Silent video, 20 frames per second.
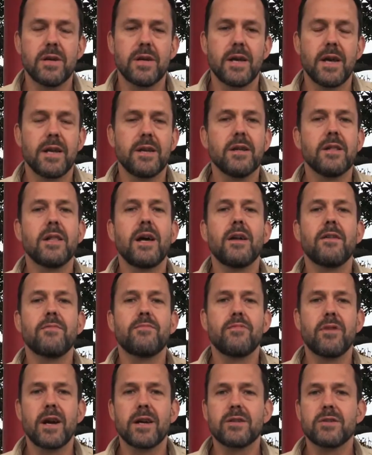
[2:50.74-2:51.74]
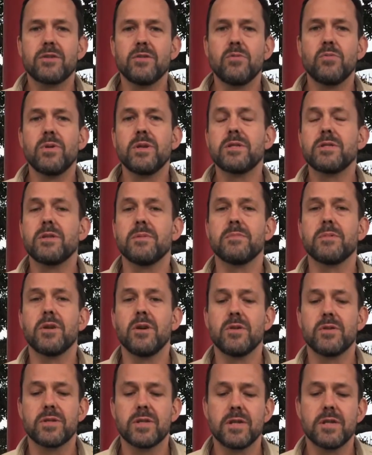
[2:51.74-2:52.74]
and a lot of practical wisdom
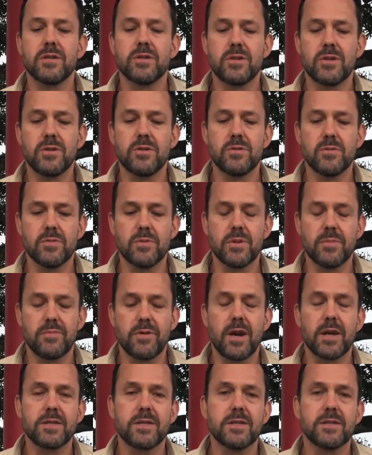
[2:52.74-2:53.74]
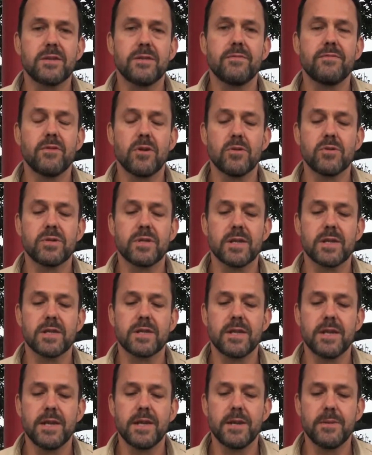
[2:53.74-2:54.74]
goes into the process of roasting
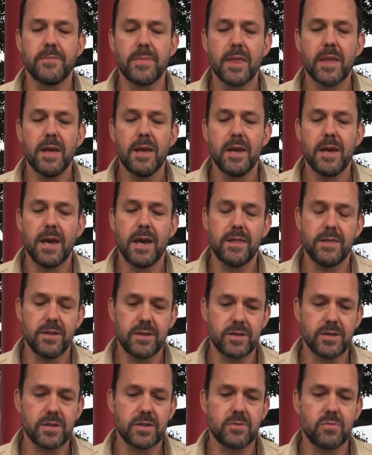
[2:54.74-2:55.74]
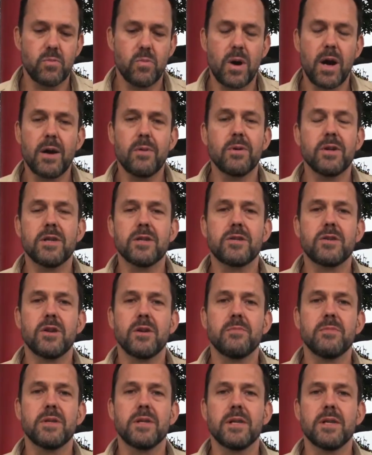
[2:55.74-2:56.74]
tea. And this is why we
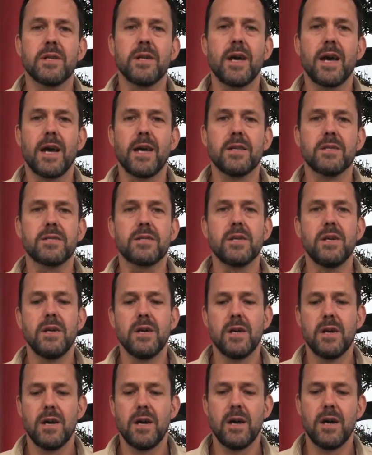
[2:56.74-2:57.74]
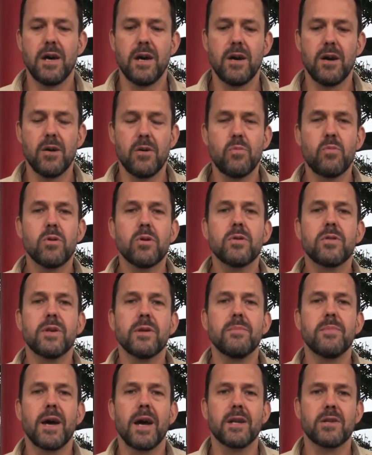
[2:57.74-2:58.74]
determined it as a worthy
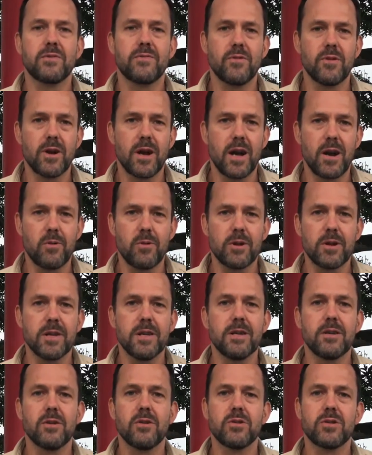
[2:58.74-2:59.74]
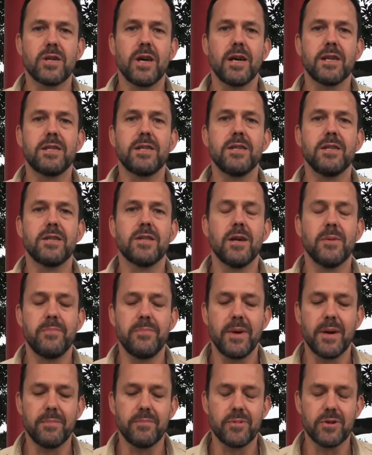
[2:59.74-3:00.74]
batch for our EcoCha Tea Club
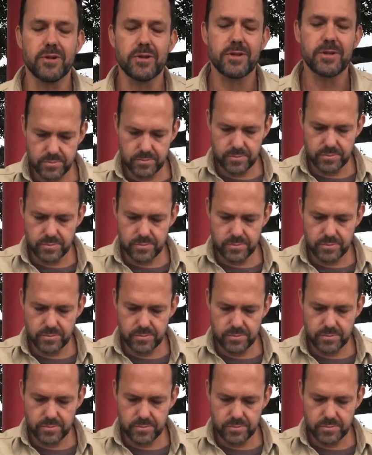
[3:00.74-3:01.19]
members.